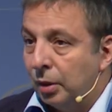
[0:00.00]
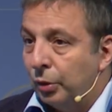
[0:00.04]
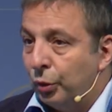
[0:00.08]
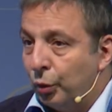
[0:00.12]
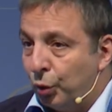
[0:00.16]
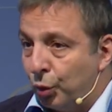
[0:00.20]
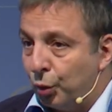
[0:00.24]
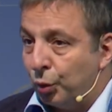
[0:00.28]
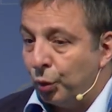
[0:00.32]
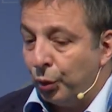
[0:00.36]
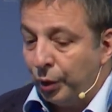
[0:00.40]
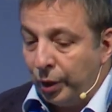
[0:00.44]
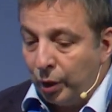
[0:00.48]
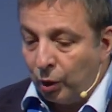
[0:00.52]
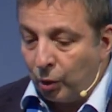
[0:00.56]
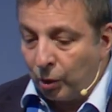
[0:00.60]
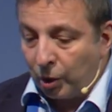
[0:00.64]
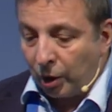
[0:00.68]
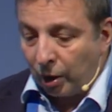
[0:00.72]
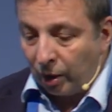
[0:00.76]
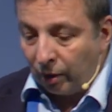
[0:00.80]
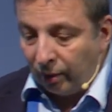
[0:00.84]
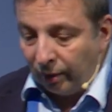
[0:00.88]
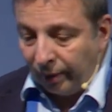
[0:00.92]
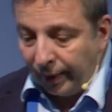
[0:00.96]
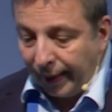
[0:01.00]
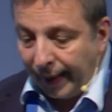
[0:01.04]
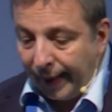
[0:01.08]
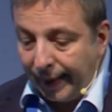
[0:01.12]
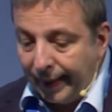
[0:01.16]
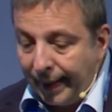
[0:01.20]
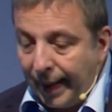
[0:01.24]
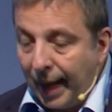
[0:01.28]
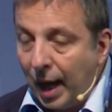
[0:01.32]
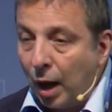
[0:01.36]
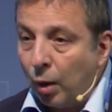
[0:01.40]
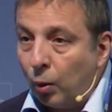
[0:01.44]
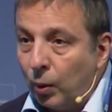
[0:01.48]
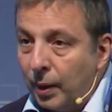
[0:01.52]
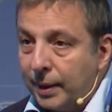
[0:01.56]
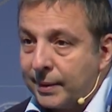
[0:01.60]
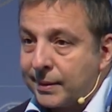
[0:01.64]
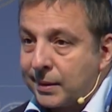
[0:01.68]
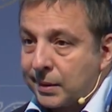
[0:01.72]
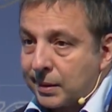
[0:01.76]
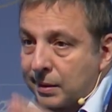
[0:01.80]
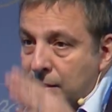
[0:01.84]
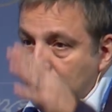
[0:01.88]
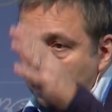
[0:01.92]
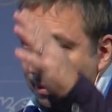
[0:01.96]
2 euro, and now
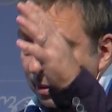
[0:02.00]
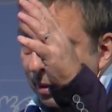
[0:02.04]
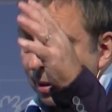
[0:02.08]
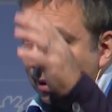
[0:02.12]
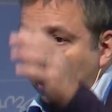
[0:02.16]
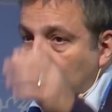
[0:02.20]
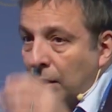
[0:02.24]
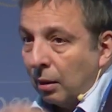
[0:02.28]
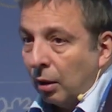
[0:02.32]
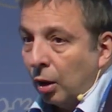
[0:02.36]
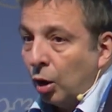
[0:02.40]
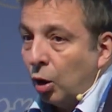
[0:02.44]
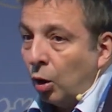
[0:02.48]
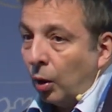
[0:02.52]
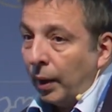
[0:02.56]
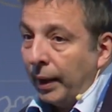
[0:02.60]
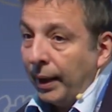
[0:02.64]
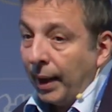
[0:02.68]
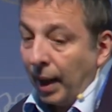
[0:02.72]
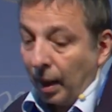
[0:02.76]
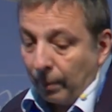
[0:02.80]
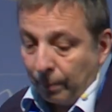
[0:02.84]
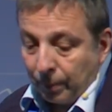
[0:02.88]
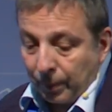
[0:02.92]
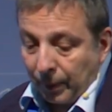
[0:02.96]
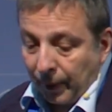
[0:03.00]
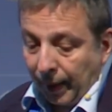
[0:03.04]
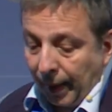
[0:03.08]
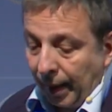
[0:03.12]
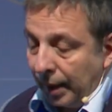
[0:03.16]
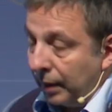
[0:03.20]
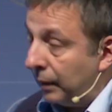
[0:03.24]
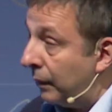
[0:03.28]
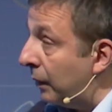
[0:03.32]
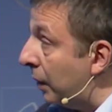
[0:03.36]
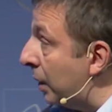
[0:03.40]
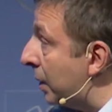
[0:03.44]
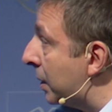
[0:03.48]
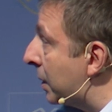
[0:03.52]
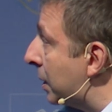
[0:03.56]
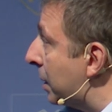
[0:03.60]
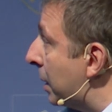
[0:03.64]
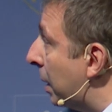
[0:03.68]
it's going up. And this